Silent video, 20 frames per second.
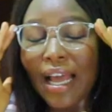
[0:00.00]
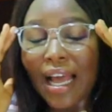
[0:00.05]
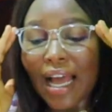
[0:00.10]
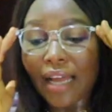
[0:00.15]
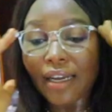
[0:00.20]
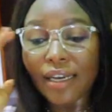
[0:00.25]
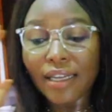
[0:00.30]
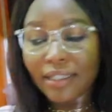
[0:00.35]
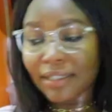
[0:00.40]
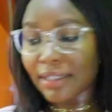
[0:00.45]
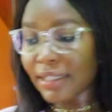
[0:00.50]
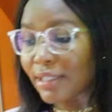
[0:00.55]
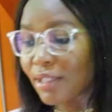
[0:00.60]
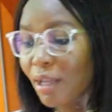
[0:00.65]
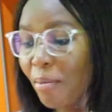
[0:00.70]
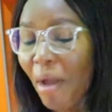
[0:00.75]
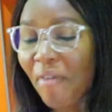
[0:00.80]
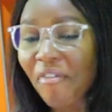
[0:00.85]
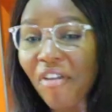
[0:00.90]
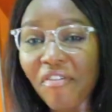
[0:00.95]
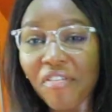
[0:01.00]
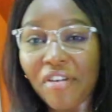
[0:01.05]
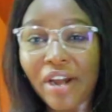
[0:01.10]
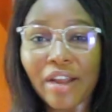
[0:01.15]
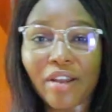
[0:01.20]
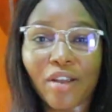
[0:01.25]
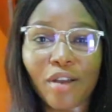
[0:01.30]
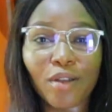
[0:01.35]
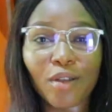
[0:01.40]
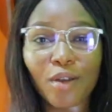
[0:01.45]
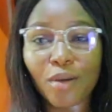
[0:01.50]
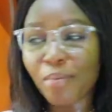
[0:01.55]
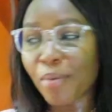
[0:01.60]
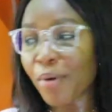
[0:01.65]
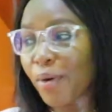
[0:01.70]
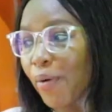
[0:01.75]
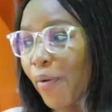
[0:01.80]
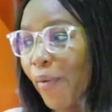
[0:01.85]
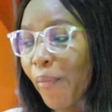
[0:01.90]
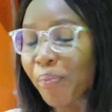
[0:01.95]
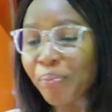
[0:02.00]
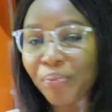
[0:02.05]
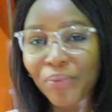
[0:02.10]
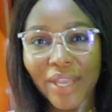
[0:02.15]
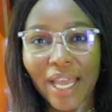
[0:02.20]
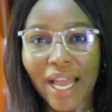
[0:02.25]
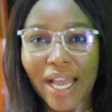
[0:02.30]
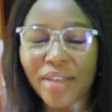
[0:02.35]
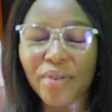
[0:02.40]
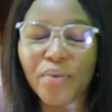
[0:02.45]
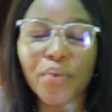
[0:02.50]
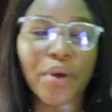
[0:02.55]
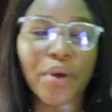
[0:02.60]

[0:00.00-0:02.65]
at least it's not my favorite color but yeah it